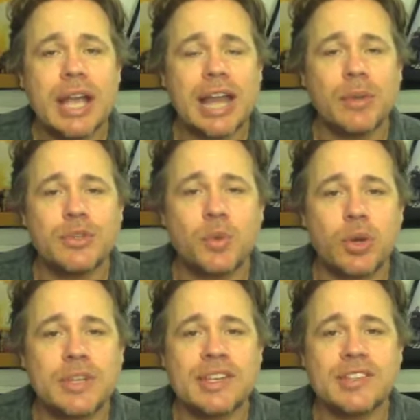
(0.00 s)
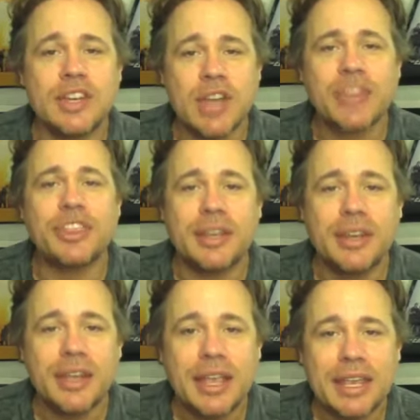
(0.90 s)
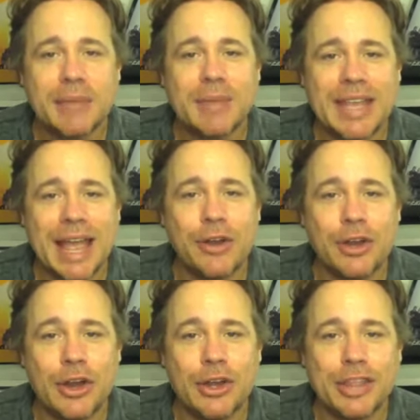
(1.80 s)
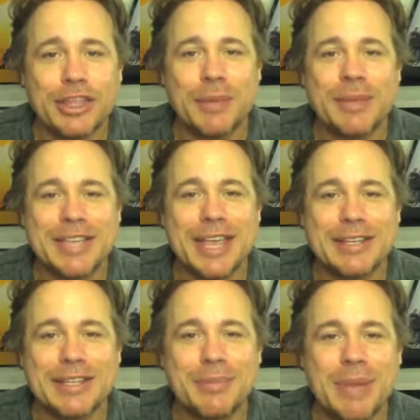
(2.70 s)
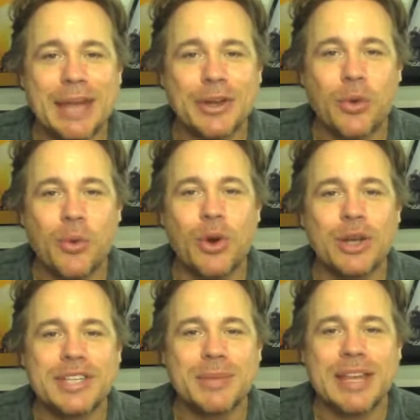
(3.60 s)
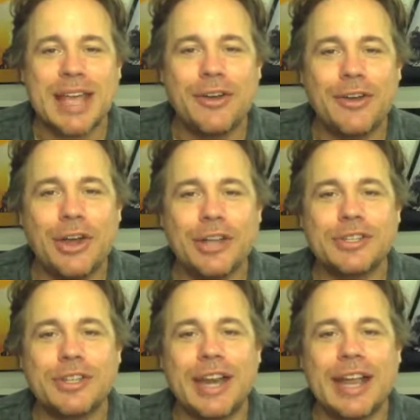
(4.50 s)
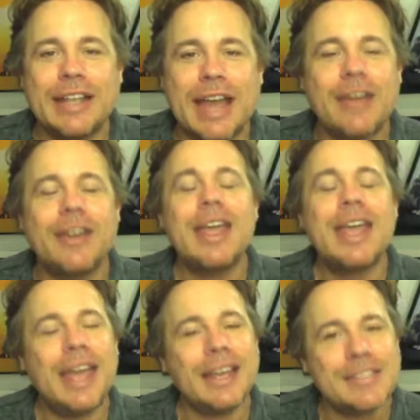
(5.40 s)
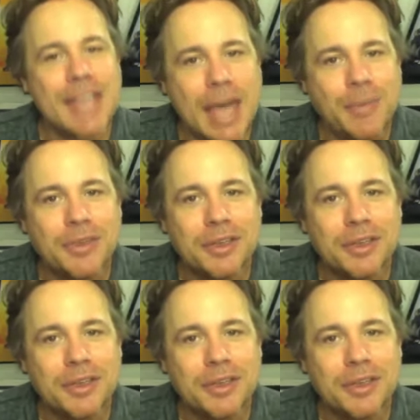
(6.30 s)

Hollywood's award season, nothing can be counted on, nothing can be taken to the bank, no awards can be counted on until they're handed out, except